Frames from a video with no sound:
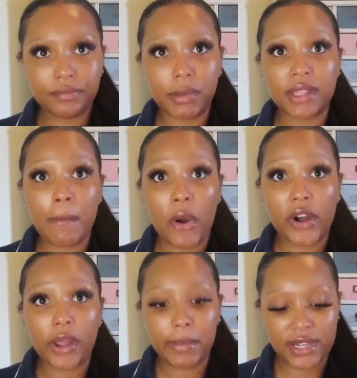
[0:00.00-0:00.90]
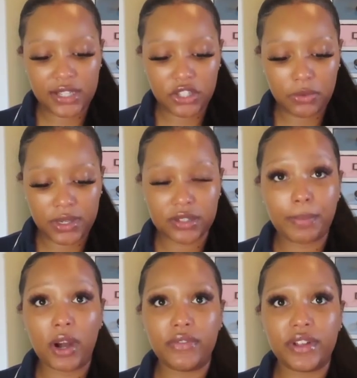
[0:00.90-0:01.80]
But the Mario Badescu one is
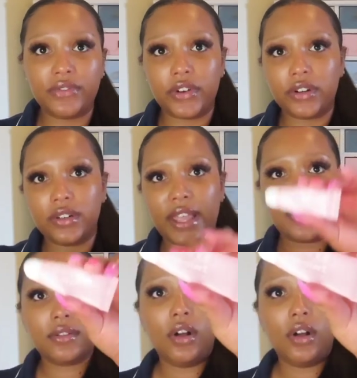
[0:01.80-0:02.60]
perfect for like